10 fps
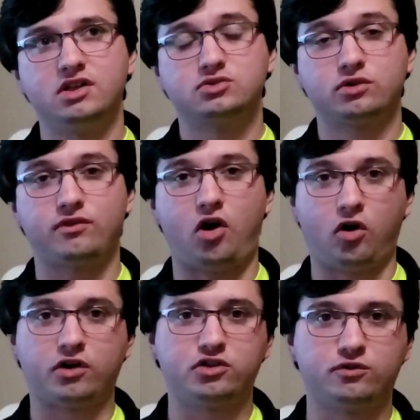sort of
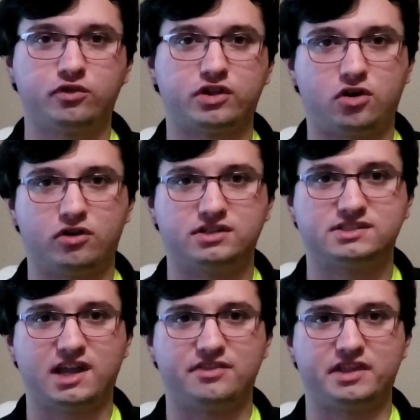argue the card to
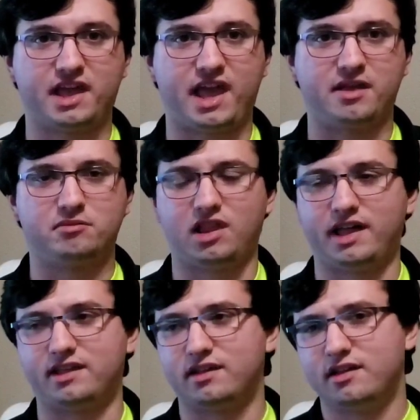stay in the game, like,